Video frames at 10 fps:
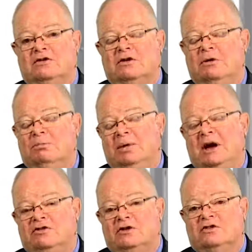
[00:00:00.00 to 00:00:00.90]
So
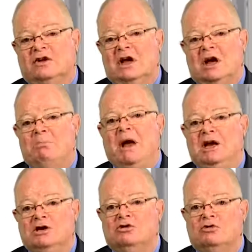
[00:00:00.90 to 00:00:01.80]
patients'
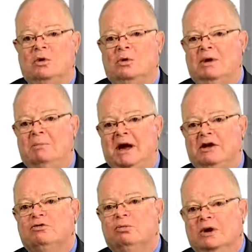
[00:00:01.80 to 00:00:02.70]
pain control
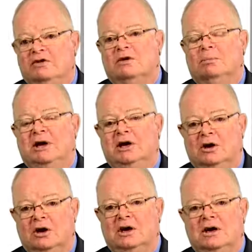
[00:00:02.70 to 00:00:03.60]
remains reasonably
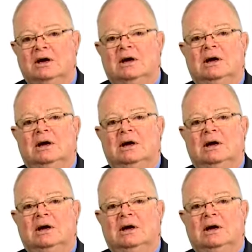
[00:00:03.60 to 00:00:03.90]
good